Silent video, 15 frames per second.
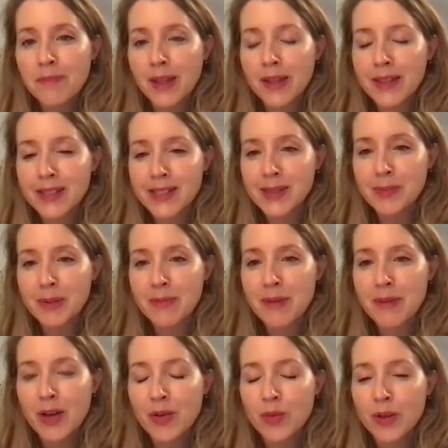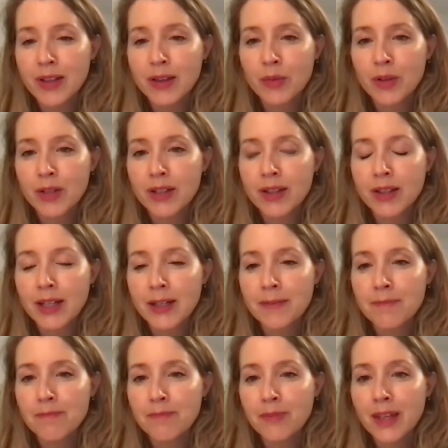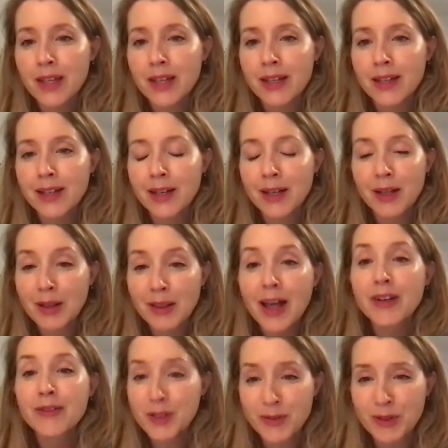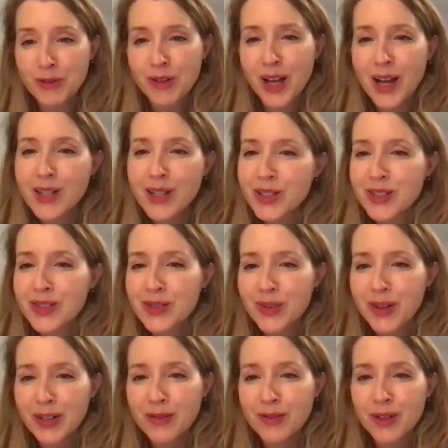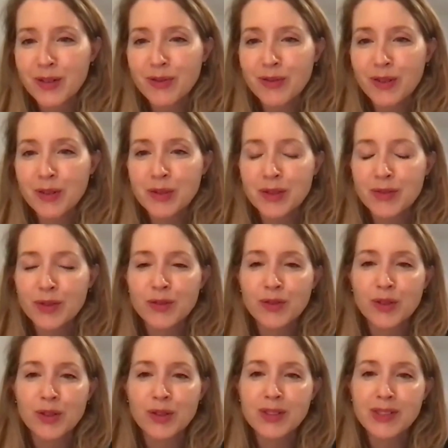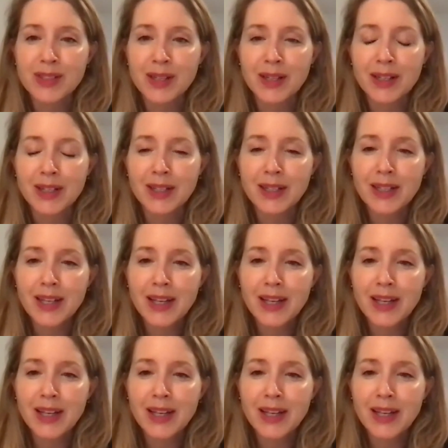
This has been met with with um, a, a, lot of different reactions, right, from from different folks uh,